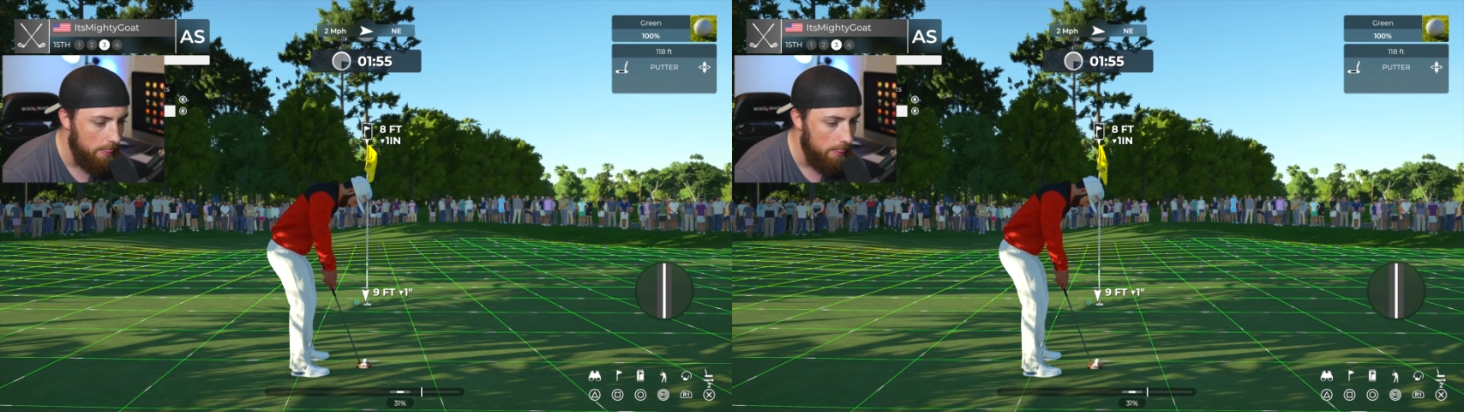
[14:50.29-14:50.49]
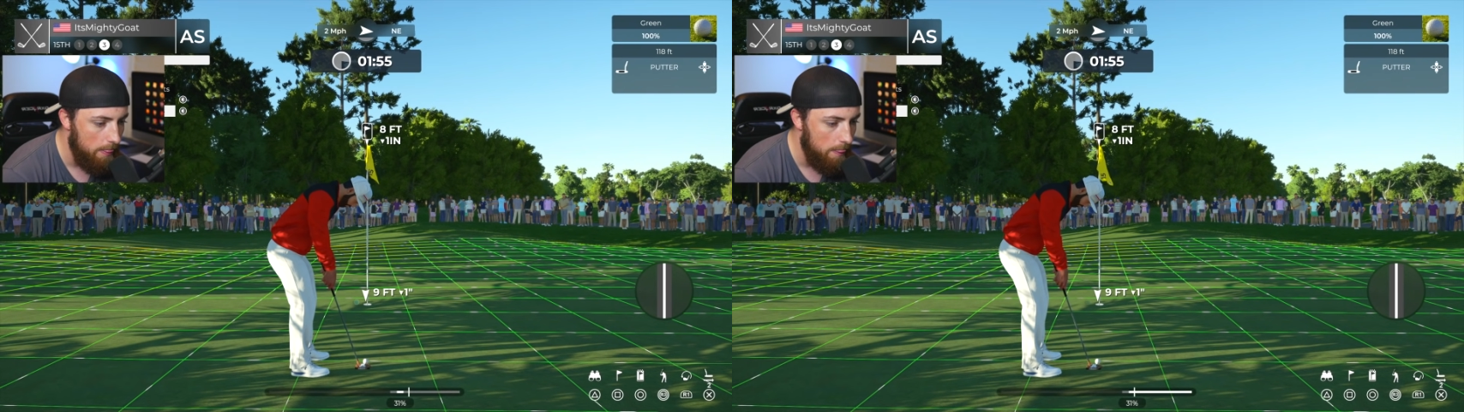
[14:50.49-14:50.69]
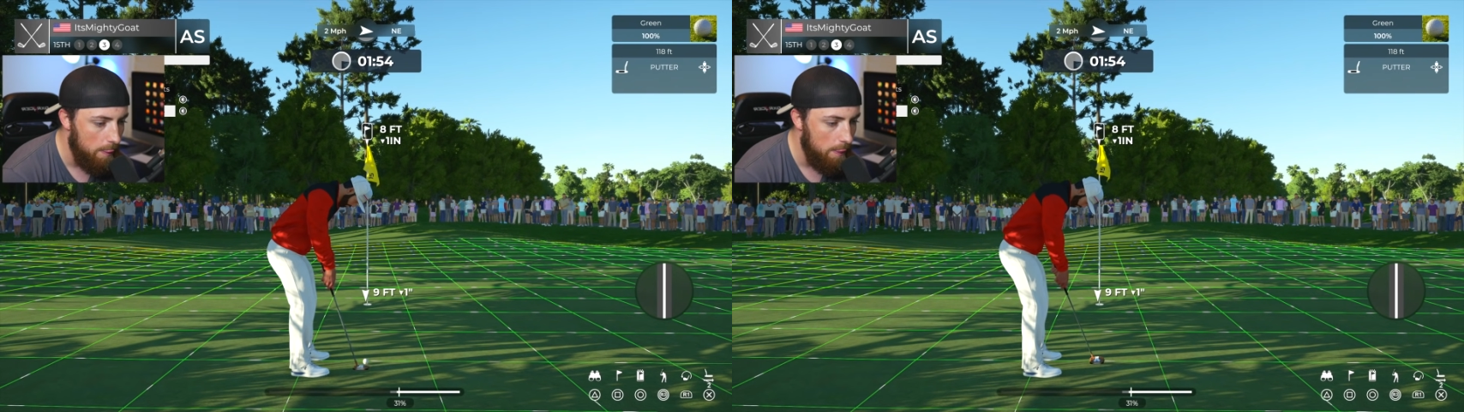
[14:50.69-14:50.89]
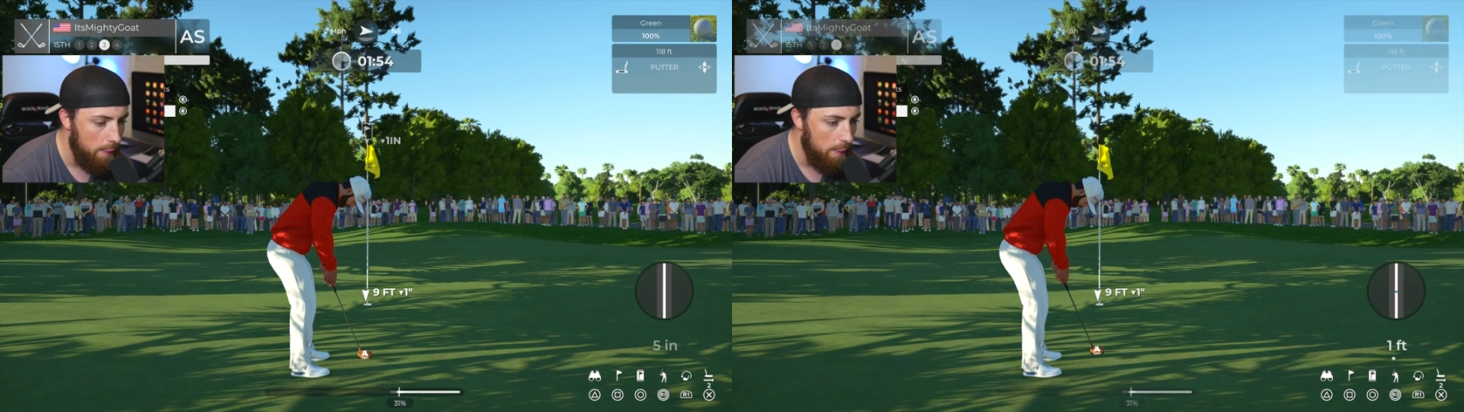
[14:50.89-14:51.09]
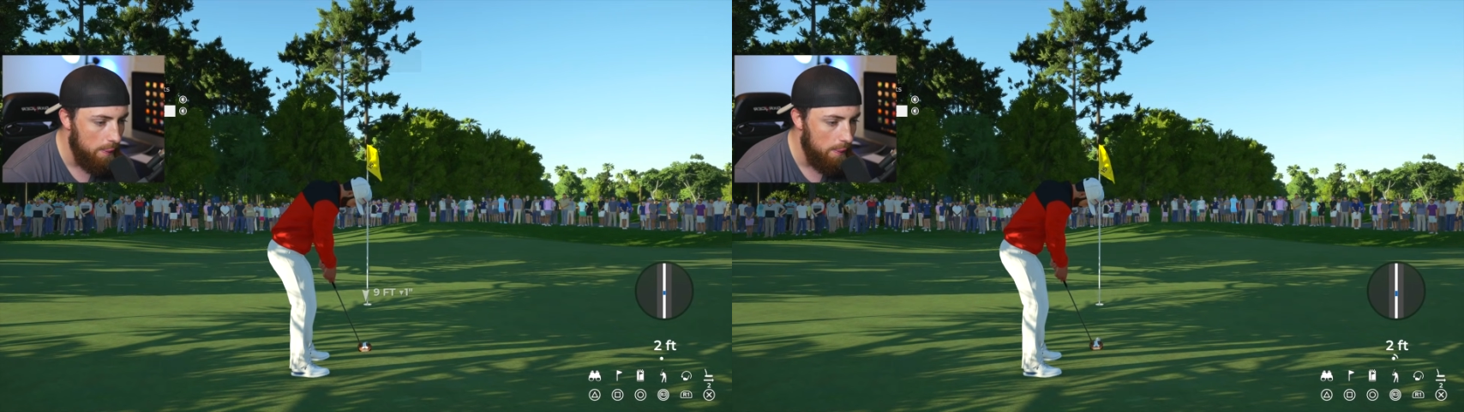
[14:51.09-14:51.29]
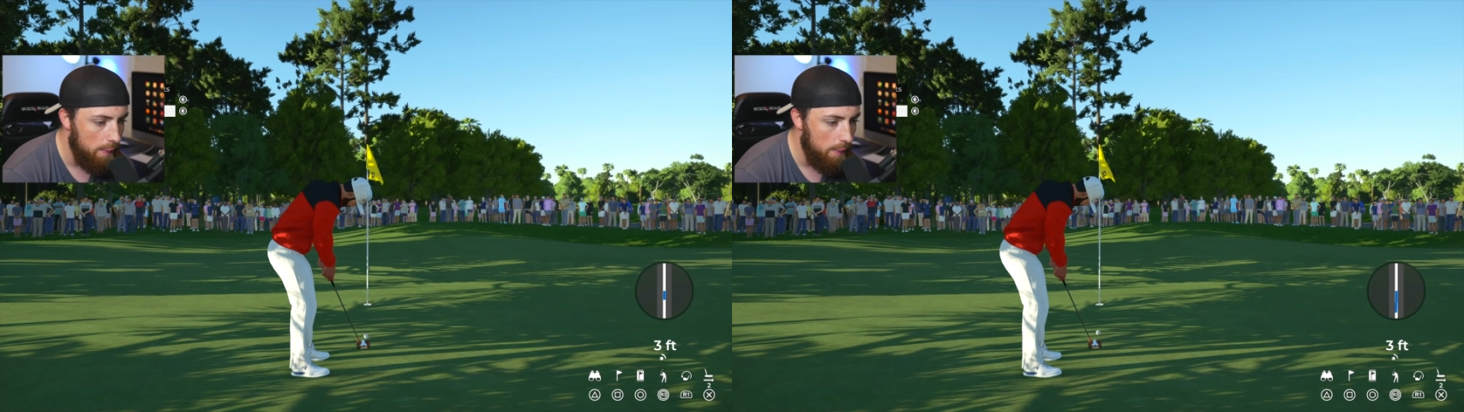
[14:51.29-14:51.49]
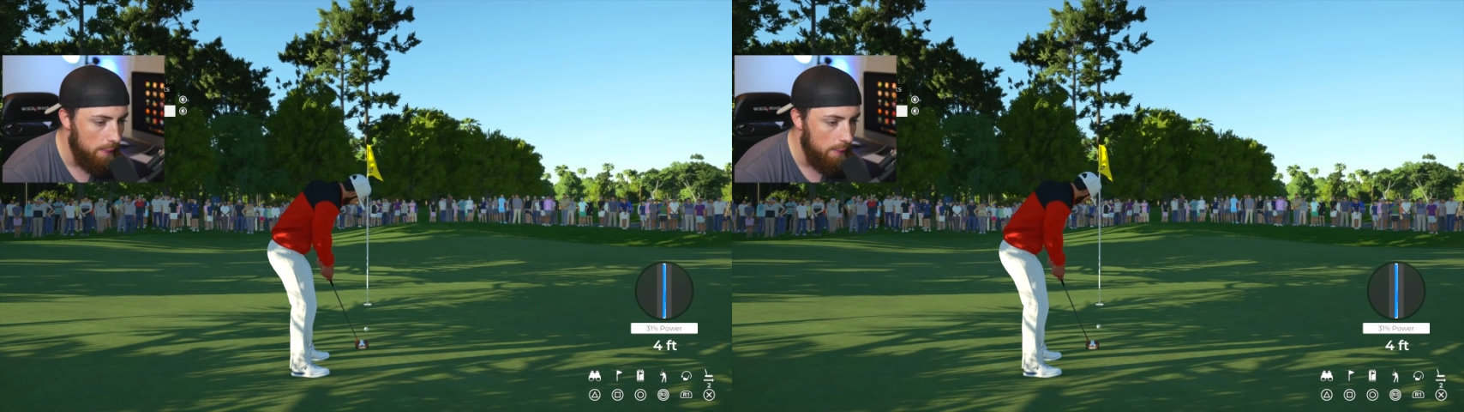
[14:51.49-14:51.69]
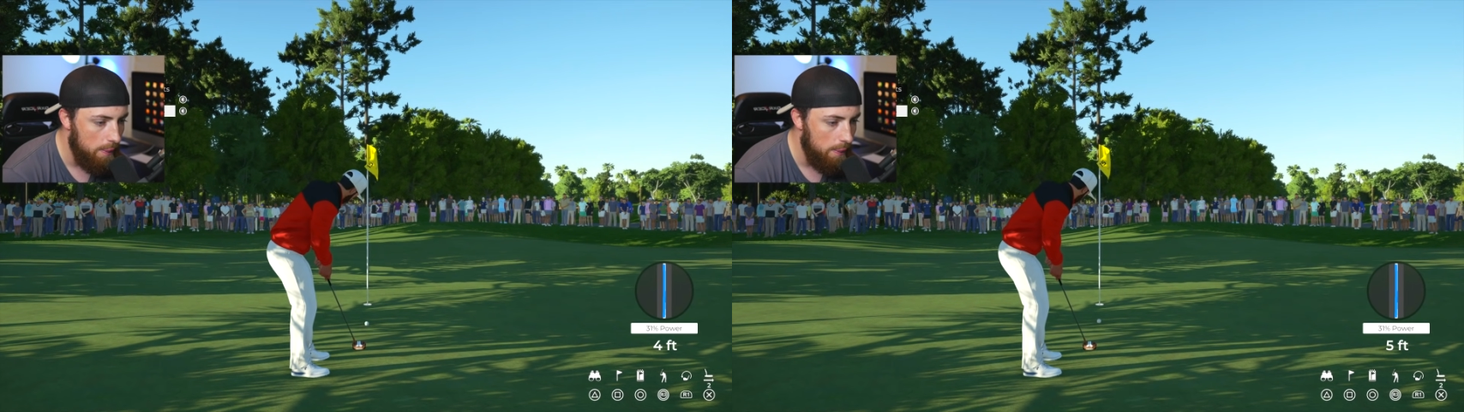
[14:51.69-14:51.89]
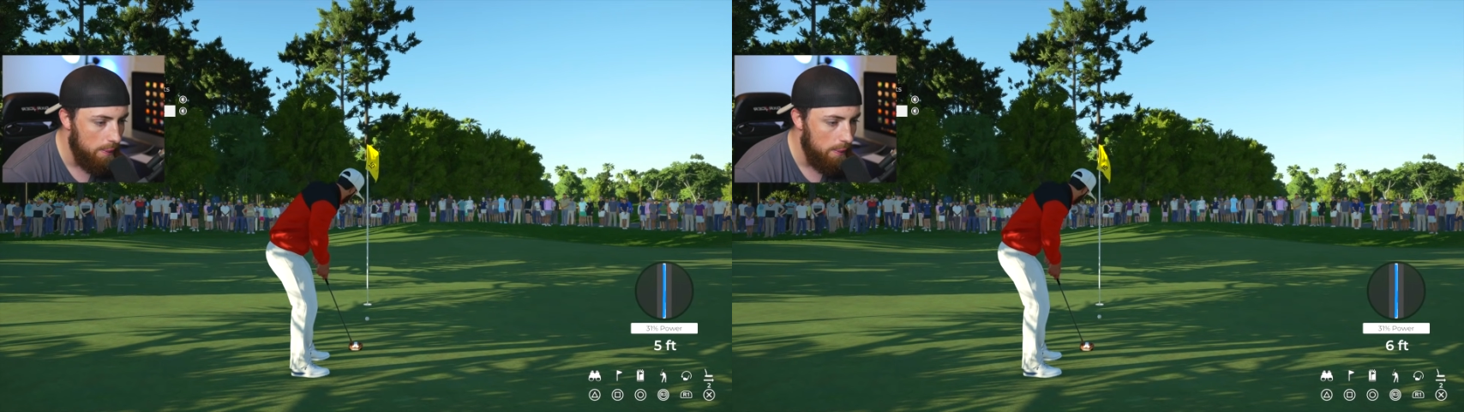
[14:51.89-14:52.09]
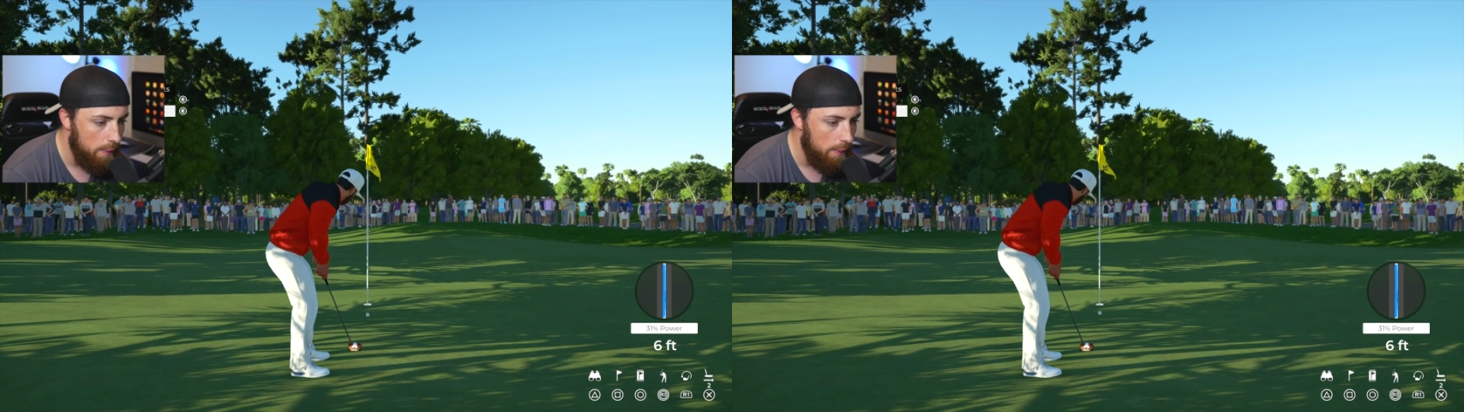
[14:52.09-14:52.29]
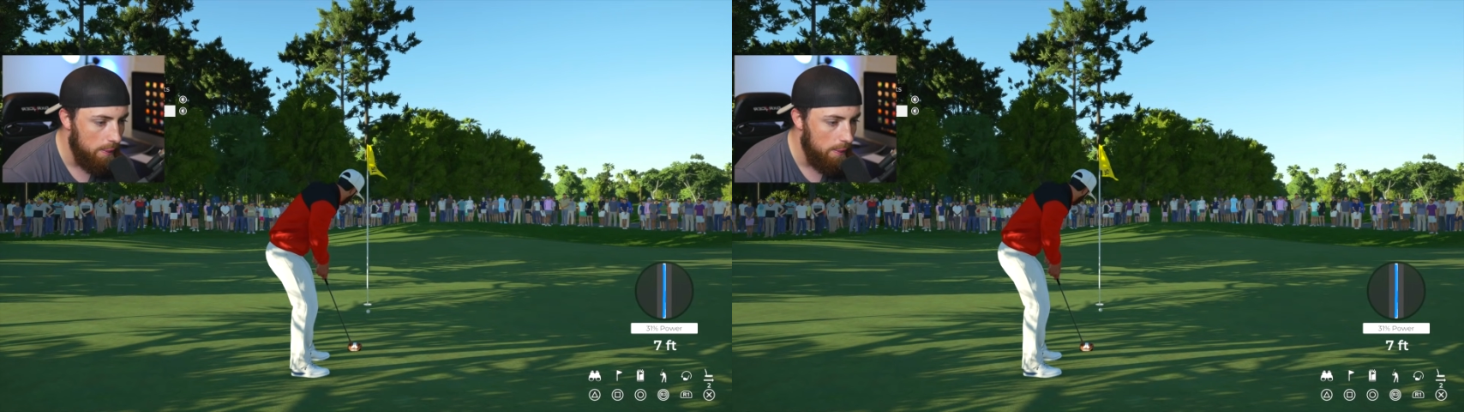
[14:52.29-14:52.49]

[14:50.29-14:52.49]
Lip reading: Nothing is said.